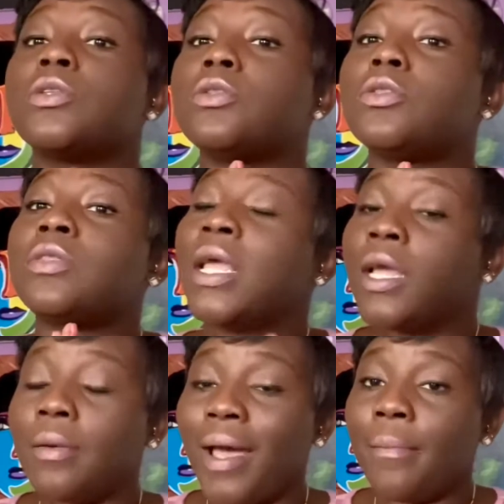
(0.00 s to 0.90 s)
thinking
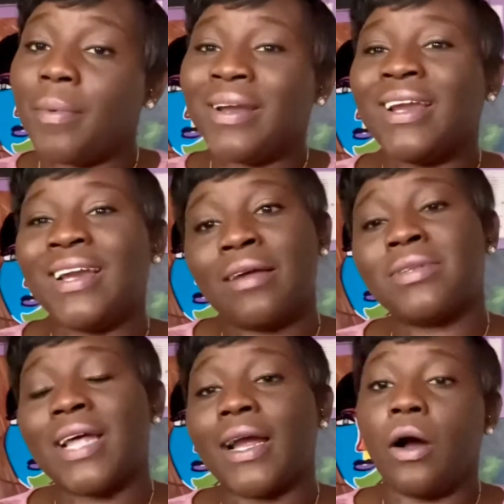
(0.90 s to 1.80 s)
about it, but then I was
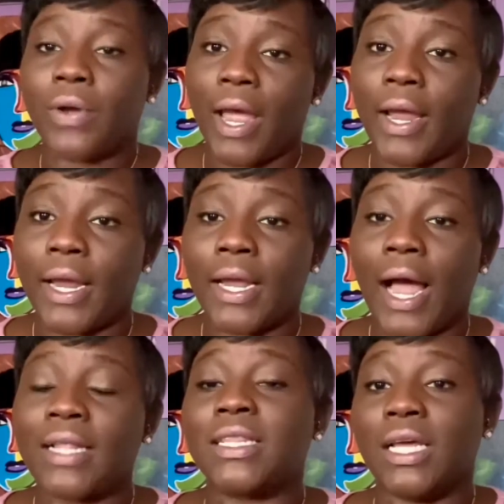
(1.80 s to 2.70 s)
like, okay, I
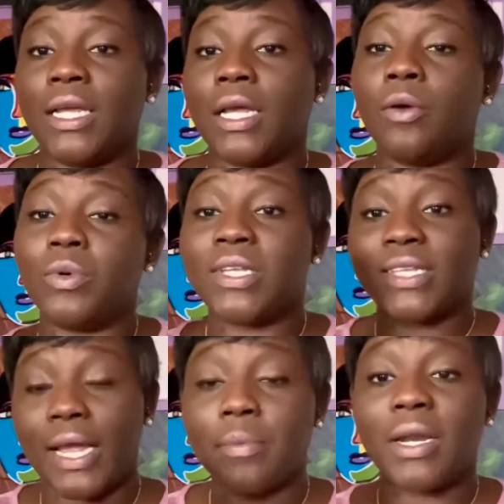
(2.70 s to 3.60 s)
think it would
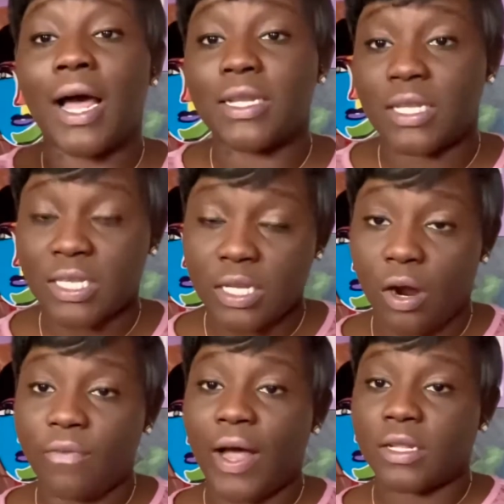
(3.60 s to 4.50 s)
stabilize itself.
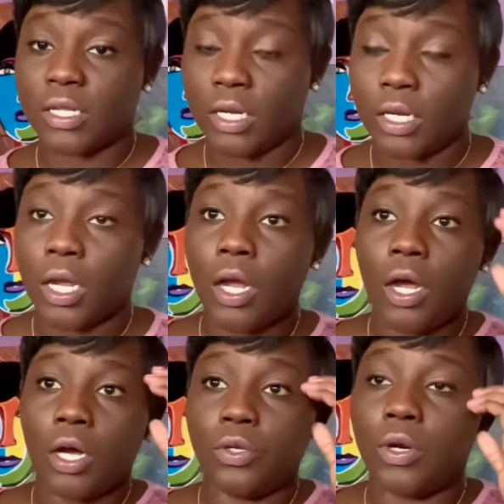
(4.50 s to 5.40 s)
I think,
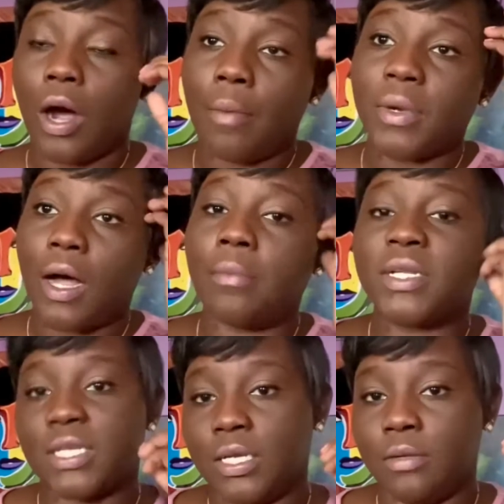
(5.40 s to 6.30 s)
I'm gonna
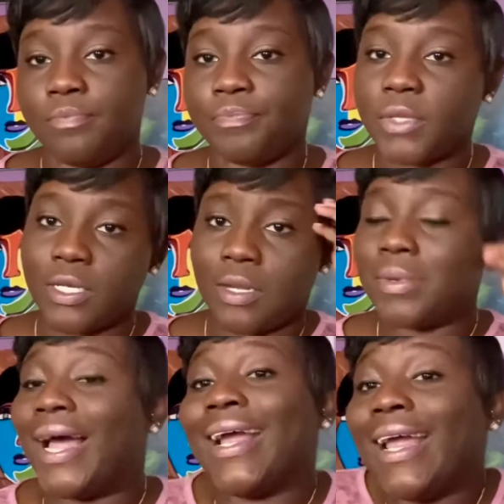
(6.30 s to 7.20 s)
see. Because I'm
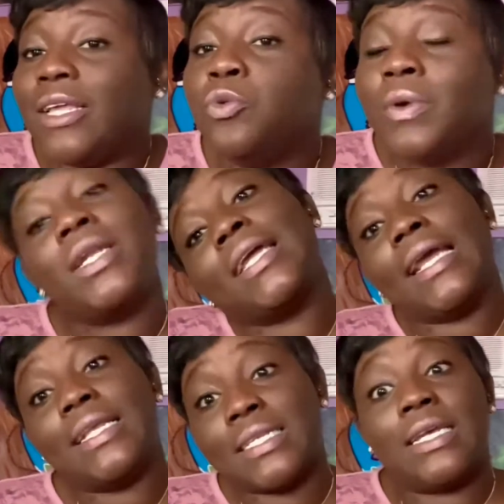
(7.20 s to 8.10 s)
like, you really can't
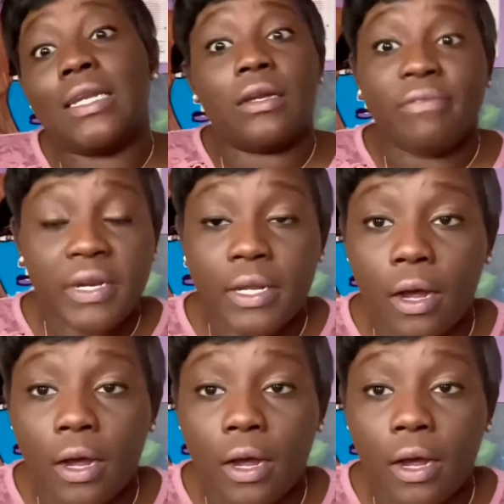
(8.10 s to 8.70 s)
see it in the video.